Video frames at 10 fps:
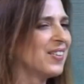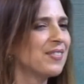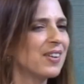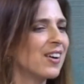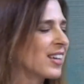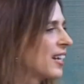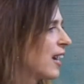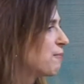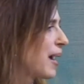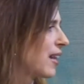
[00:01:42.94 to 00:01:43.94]
We've all got to
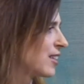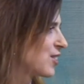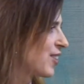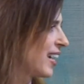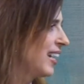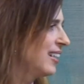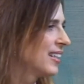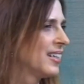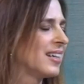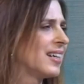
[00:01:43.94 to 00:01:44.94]
have balance, right?
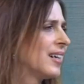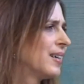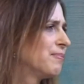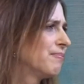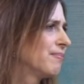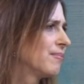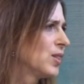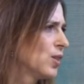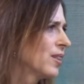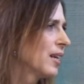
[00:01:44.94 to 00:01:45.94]
Um,
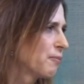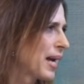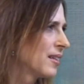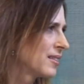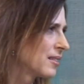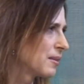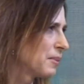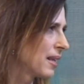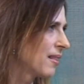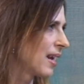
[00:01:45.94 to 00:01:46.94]
do you think balance is a
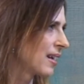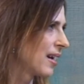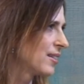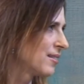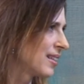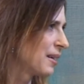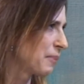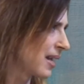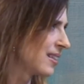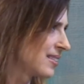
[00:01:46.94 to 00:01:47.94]
myth like I think
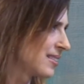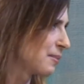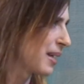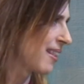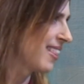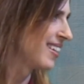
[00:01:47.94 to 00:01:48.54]
balance is a myth?